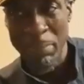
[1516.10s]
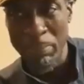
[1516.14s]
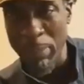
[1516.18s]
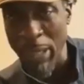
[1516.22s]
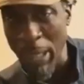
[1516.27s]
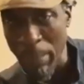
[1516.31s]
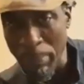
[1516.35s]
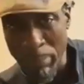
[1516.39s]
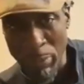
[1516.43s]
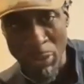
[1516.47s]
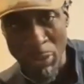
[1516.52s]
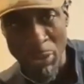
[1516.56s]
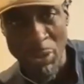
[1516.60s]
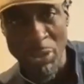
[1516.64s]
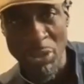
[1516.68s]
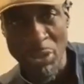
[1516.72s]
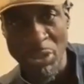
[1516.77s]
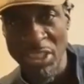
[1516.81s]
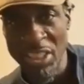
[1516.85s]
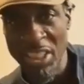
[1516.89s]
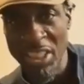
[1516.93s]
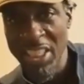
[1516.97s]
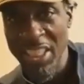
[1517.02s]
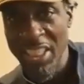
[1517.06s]

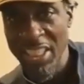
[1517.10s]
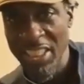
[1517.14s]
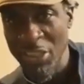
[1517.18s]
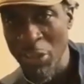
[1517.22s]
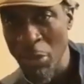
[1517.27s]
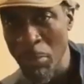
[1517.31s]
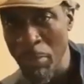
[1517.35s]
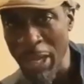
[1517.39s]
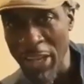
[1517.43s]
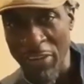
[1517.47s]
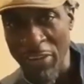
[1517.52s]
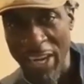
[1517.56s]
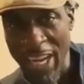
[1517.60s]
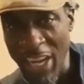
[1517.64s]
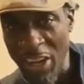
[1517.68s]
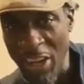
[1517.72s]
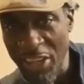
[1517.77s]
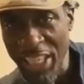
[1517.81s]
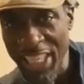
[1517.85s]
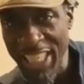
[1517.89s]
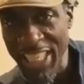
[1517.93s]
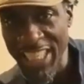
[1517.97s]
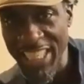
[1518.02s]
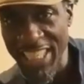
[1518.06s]
peppers, no matter
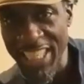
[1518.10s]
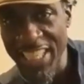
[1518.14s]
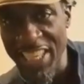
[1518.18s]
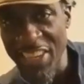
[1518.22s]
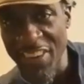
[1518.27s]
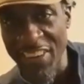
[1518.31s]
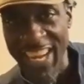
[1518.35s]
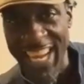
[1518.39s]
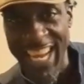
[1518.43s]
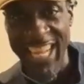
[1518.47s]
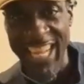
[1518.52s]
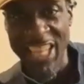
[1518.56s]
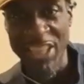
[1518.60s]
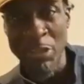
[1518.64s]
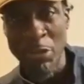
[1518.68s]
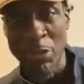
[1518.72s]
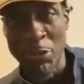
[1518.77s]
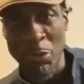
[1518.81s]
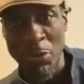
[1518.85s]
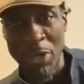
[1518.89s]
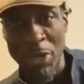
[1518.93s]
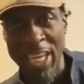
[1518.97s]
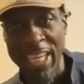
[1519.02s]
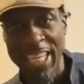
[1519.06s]
how they get in there, add the
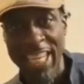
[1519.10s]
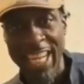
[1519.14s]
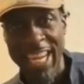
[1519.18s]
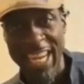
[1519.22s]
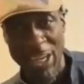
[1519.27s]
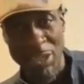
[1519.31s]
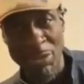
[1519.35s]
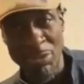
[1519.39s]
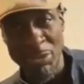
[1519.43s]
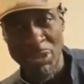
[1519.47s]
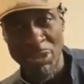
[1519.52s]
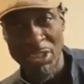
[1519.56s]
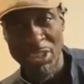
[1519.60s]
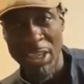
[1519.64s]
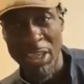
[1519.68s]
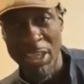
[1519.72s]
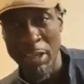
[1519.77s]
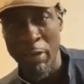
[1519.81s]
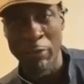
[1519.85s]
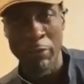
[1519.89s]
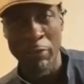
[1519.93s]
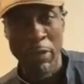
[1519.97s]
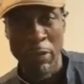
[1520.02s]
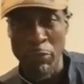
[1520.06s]
right ounce
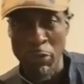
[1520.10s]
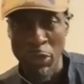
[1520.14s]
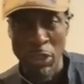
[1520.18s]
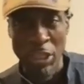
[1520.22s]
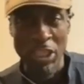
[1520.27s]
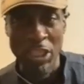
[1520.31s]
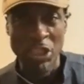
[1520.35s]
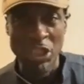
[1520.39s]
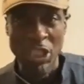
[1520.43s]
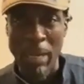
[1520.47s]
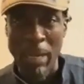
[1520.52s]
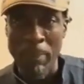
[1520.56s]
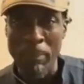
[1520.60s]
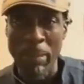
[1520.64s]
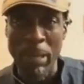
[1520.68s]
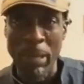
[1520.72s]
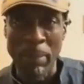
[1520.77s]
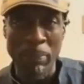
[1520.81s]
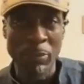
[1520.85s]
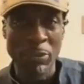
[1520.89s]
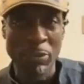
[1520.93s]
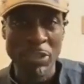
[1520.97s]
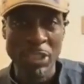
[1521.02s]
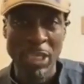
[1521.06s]
of, if you're going to chop
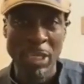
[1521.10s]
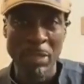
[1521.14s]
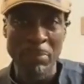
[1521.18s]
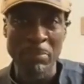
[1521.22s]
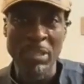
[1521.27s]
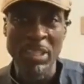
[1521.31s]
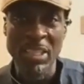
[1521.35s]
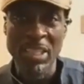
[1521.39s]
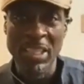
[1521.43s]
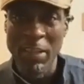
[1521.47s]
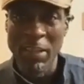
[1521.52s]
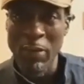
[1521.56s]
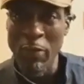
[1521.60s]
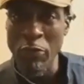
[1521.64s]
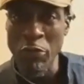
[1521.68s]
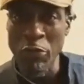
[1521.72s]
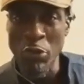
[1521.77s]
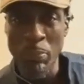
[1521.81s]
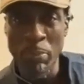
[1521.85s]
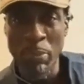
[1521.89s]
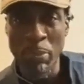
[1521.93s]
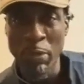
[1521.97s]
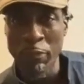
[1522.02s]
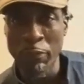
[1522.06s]
peppers up, if
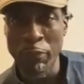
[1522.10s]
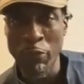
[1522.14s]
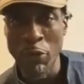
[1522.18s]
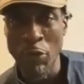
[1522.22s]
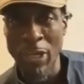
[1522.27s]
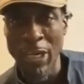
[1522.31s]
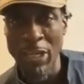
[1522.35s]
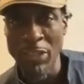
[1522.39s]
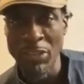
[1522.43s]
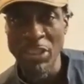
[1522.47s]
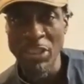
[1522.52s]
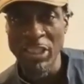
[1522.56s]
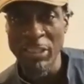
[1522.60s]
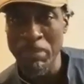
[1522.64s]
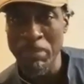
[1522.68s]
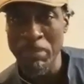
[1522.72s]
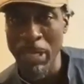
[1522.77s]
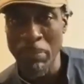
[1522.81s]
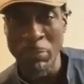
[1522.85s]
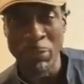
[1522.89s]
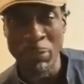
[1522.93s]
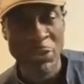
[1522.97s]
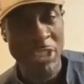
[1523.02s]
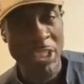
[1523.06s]
you put 4 ounces of
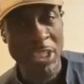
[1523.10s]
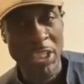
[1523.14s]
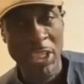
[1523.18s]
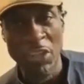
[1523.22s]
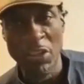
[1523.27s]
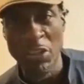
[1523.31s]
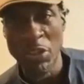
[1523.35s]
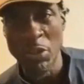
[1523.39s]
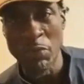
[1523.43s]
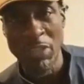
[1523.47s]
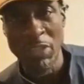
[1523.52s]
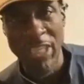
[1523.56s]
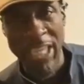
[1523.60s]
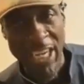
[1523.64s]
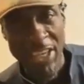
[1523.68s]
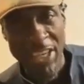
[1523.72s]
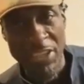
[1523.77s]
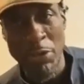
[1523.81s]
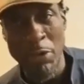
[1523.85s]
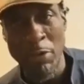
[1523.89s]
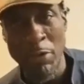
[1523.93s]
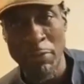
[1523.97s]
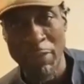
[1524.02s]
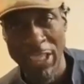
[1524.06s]
peppers in there, you've
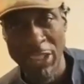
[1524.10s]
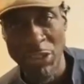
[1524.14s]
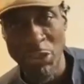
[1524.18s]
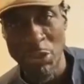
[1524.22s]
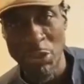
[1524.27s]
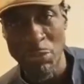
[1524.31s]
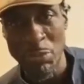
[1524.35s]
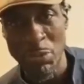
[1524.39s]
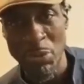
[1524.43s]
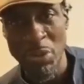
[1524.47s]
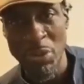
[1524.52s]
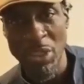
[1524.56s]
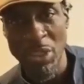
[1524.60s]
gotten your vegetable.